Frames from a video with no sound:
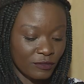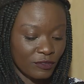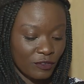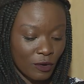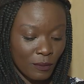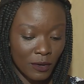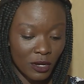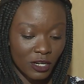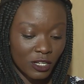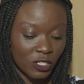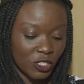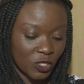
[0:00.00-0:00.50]

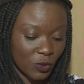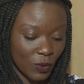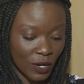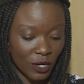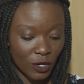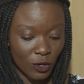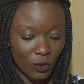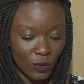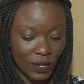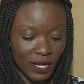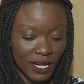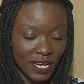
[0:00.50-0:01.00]
From biology
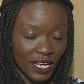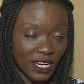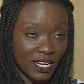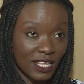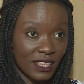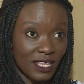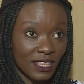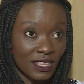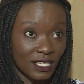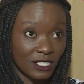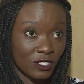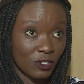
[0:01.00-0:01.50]
101,
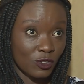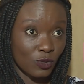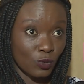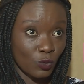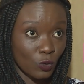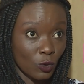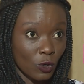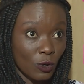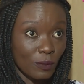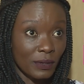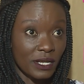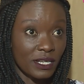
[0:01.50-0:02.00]
anything that is
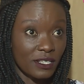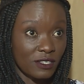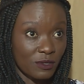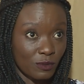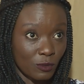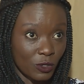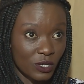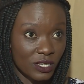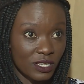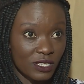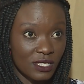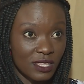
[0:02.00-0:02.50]
warm and is
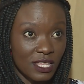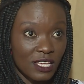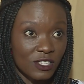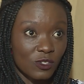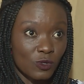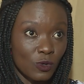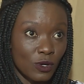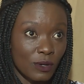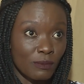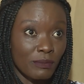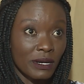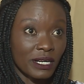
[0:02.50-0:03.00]
moist,
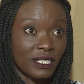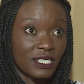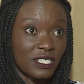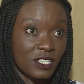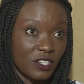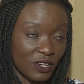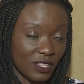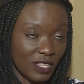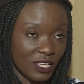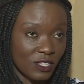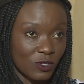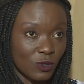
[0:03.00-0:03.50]
that's where
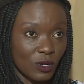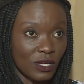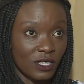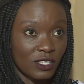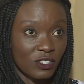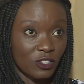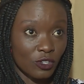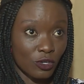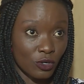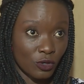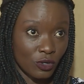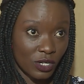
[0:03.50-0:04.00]
bacteria, that's where
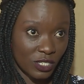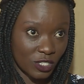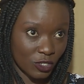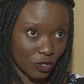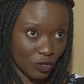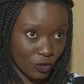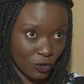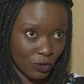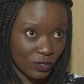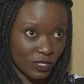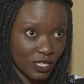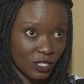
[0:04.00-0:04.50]
it
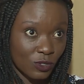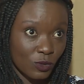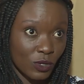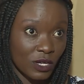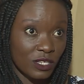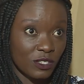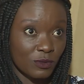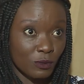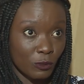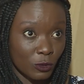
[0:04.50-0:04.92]
grows, that's where it